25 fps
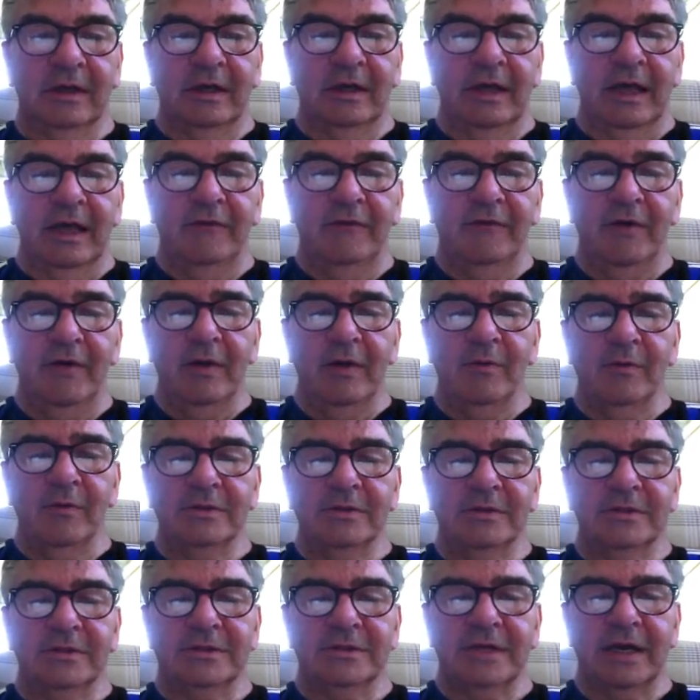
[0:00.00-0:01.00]
If I were
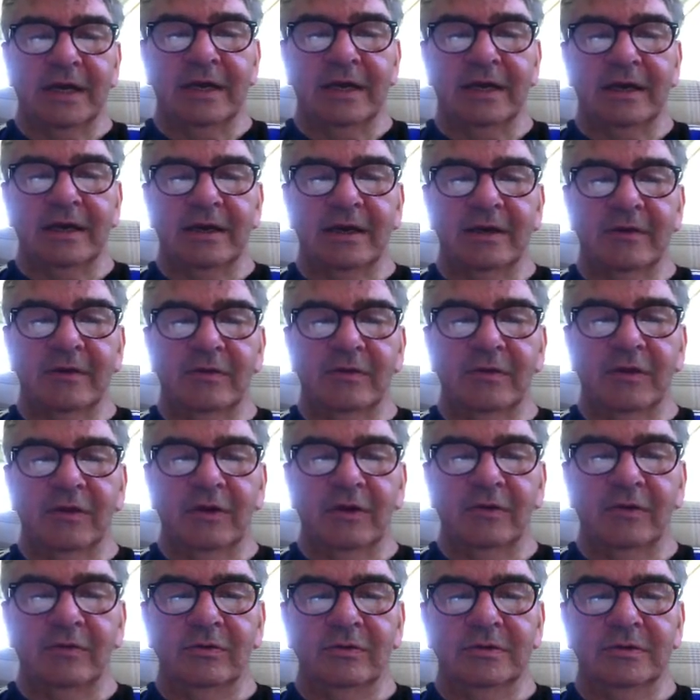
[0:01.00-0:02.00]
to take
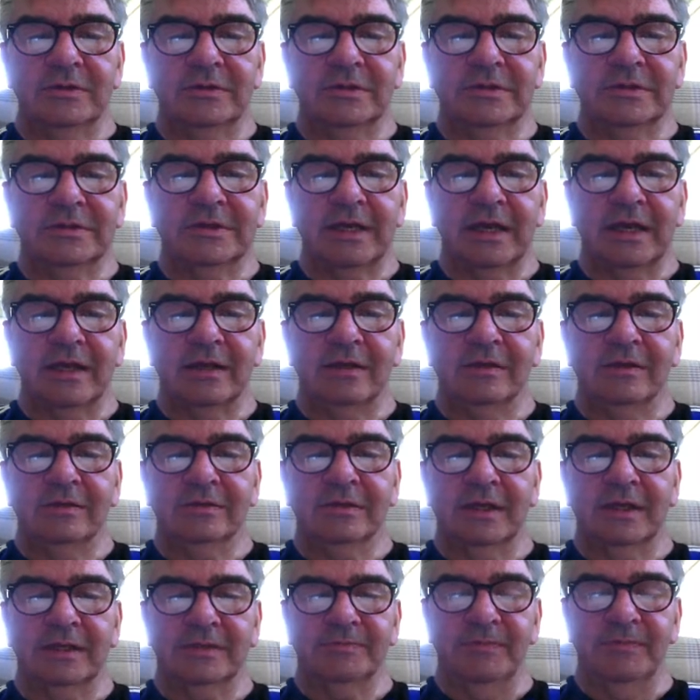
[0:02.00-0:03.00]
those cells,
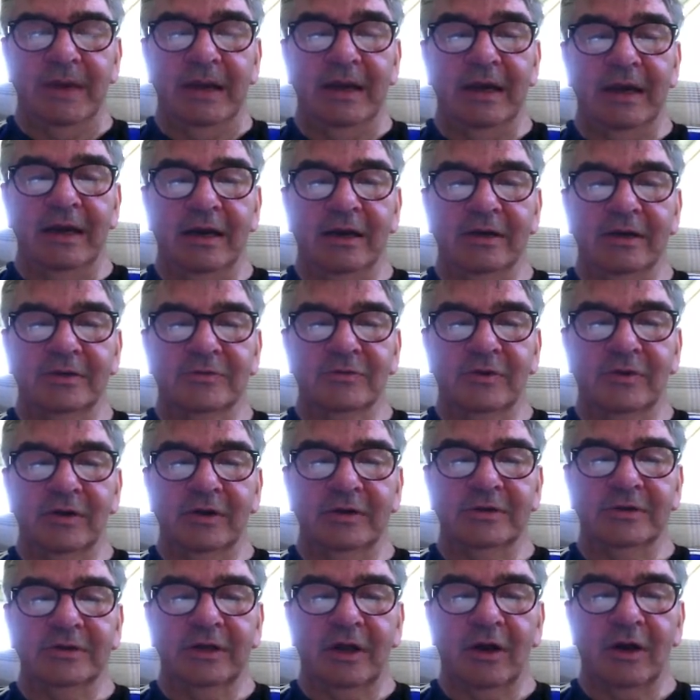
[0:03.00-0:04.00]
it's meaningless really
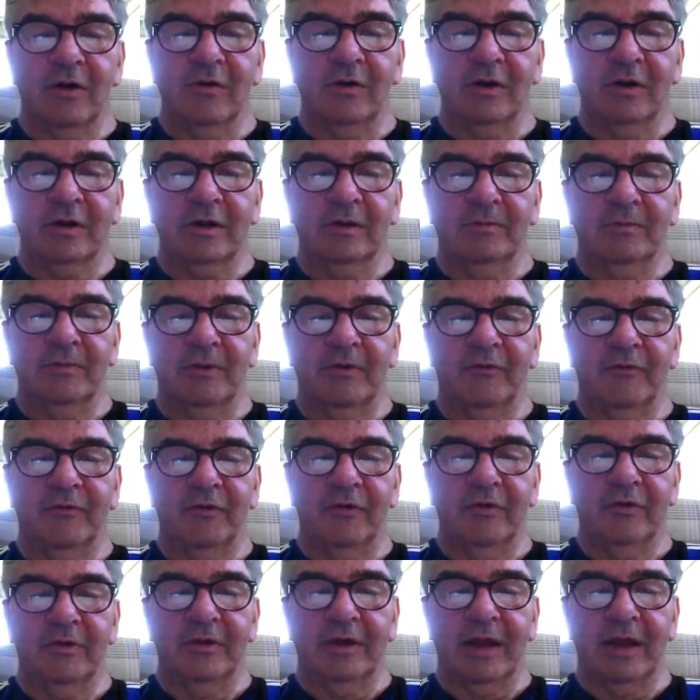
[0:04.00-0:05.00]
to go a little bit
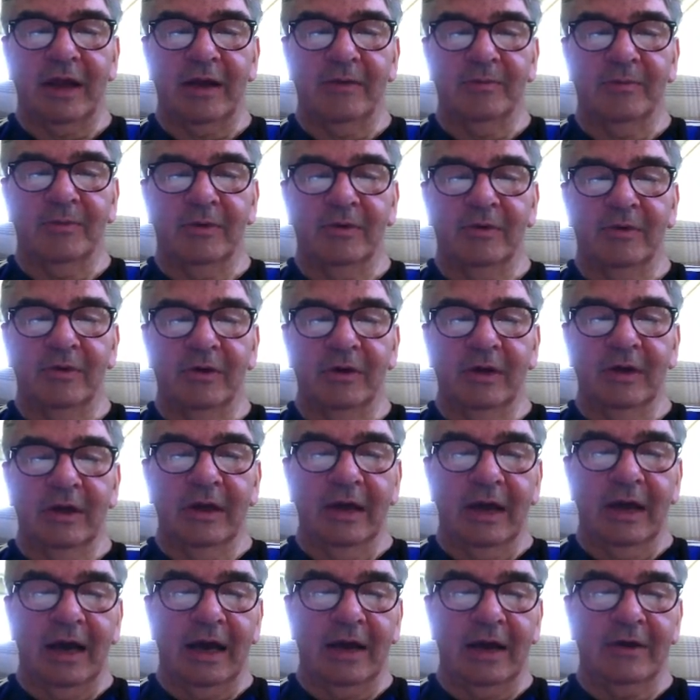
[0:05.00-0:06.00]
further down, but
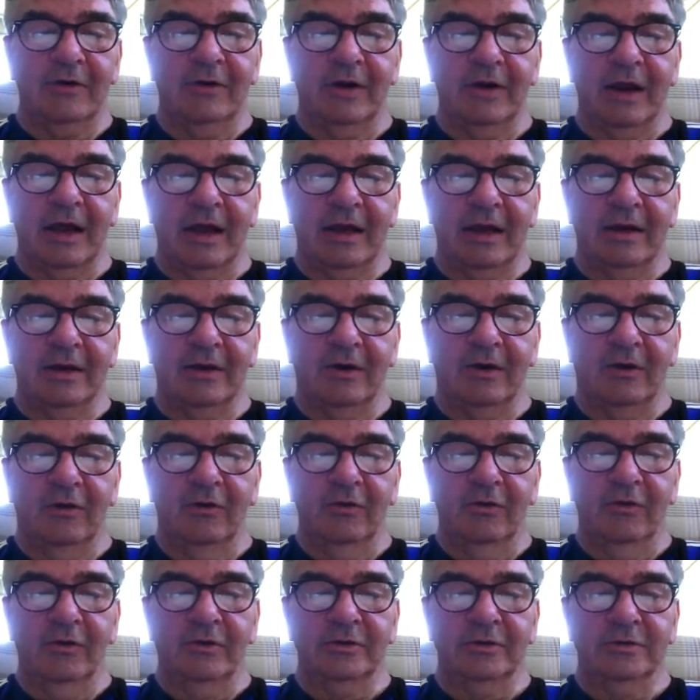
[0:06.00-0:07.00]
I could add
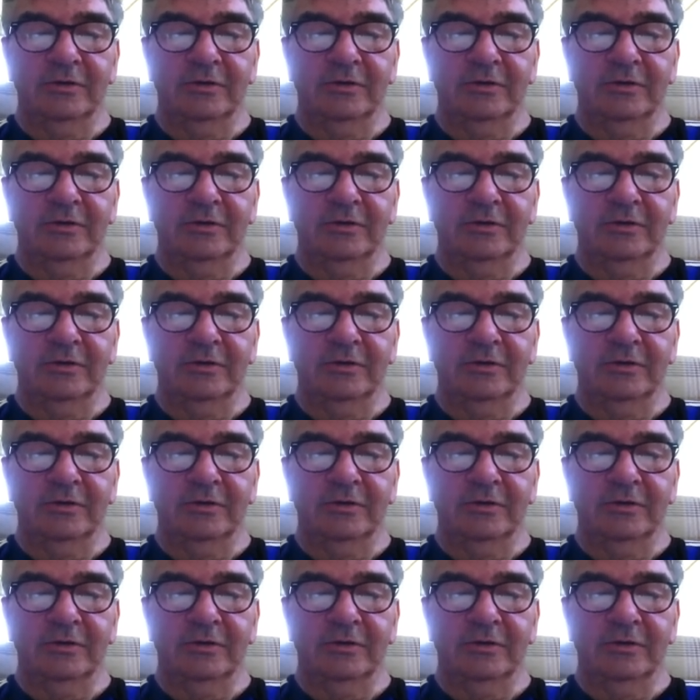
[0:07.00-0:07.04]
others